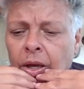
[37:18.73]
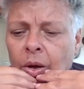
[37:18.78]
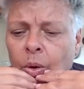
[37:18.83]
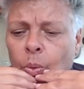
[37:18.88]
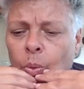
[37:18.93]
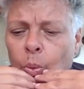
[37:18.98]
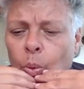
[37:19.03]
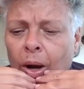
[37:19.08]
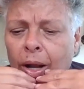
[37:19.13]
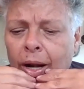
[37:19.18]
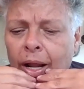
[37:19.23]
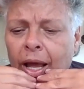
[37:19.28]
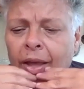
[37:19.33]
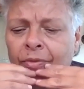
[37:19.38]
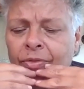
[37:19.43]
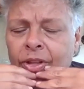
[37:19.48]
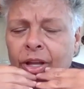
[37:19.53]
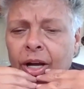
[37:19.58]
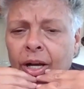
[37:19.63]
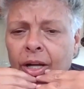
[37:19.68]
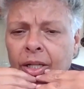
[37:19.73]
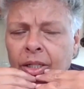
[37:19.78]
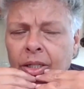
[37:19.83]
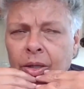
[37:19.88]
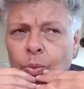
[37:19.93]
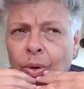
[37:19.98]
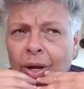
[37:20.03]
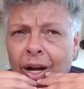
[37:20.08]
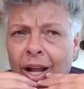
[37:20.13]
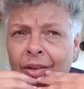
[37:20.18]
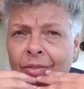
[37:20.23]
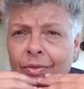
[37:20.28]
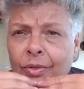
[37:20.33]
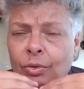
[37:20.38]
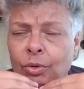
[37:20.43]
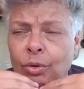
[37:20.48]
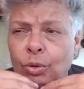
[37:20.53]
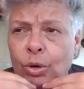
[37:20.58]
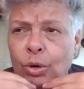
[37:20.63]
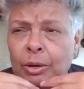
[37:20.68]
What I've done,
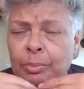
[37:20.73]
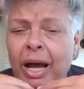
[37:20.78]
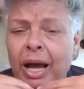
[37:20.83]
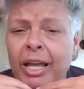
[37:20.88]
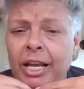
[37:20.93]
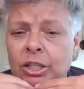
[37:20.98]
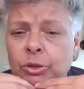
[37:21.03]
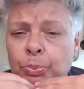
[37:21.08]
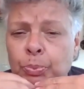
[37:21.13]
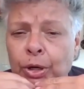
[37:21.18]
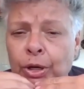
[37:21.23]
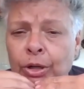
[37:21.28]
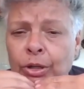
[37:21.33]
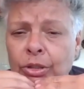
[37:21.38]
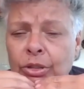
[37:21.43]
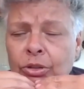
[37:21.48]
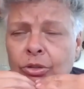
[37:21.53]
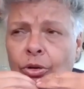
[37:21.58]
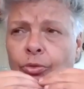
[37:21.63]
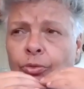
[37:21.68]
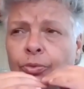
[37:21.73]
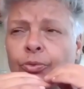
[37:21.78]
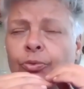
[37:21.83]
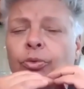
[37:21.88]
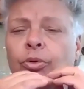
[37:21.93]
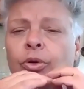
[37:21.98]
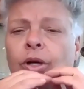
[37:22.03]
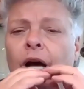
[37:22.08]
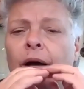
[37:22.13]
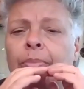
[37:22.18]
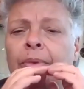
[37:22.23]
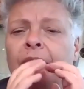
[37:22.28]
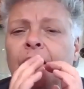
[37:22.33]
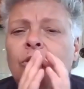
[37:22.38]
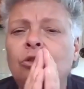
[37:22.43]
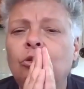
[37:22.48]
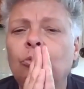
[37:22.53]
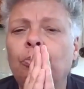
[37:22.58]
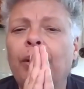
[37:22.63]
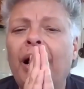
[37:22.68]
in my experience of coming
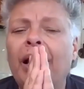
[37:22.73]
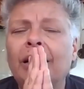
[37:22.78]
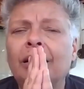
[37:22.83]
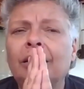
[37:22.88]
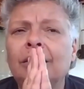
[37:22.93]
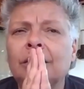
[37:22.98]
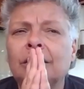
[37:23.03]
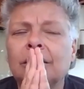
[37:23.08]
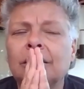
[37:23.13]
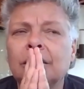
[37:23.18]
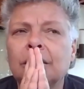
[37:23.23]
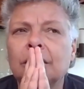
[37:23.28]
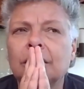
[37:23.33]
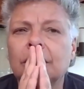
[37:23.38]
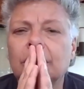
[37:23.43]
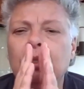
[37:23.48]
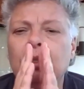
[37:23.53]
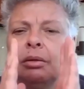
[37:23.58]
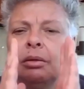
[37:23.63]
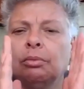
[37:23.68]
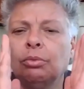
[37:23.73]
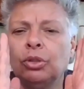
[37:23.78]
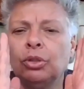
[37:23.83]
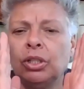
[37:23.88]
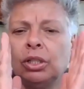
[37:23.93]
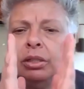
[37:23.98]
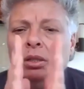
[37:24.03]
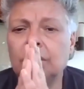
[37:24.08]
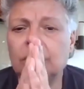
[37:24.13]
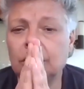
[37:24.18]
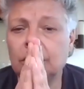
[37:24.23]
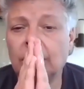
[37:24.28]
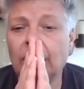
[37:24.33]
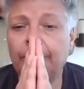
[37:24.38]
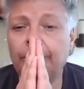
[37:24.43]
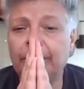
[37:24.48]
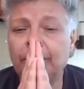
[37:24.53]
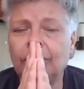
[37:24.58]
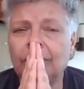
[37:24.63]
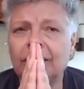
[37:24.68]
into balance, which is
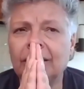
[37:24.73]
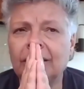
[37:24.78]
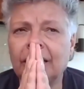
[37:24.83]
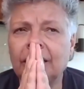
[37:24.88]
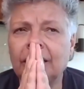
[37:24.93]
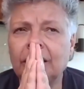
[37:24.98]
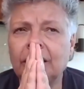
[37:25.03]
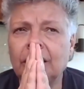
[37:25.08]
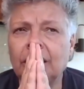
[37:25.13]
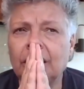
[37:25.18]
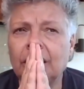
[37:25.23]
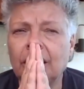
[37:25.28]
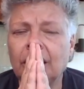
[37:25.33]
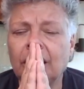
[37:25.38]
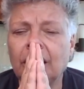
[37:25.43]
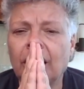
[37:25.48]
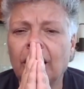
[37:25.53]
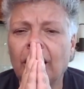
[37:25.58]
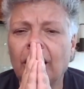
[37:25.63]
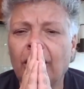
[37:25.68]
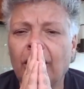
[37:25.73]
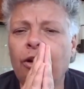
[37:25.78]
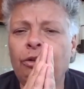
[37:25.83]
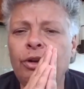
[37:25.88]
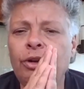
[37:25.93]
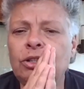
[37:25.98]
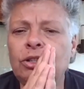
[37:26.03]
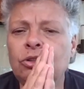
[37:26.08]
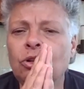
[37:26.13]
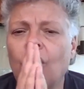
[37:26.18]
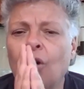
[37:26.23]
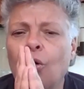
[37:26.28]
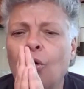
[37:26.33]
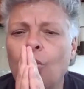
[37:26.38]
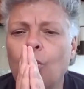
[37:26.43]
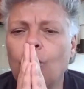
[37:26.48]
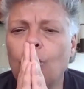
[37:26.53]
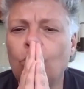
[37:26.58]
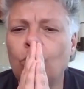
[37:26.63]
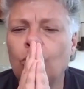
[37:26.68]
coming to the center, there is
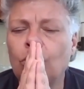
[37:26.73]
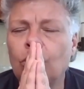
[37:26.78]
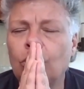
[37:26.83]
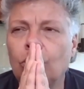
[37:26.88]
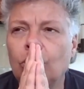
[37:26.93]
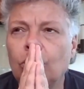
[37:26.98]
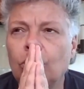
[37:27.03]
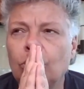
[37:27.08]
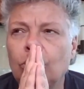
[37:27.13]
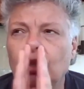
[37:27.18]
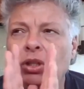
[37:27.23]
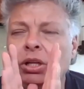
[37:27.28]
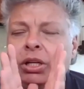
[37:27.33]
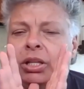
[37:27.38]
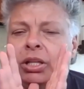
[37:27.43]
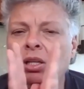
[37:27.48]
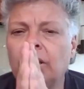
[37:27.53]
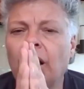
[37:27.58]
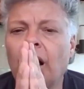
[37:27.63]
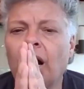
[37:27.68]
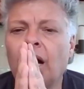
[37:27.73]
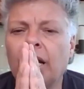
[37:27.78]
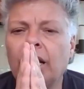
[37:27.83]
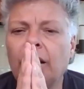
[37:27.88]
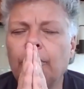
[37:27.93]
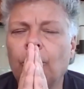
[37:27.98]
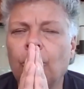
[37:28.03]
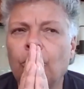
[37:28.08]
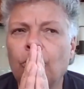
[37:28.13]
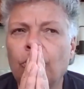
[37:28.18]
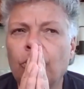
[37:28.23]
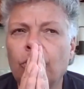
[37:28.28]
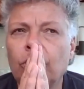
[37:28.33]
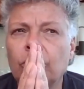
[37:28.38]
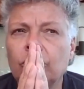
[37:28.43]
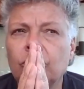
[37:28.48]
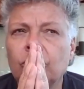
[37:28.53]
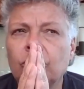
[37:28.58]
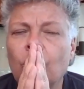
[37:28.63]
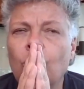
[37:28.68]
no yin and yang anymore. There
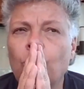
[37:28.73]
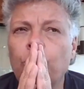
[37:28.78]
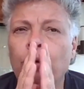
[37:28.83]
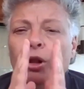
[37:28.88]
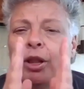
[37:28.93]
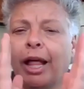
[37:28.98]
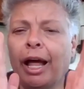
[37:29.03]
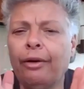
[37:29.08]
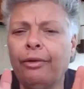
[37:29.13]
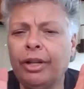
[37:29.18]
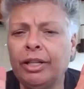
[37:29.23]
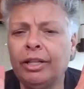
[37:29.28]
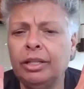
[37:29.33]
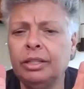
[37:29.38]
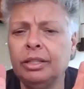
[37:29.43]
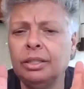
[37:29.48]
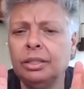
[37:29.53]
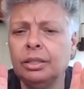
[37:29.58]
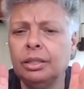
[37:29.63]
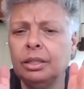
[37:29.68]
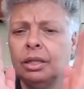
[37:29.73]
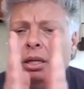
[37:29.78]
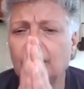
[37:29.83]
is no polarities.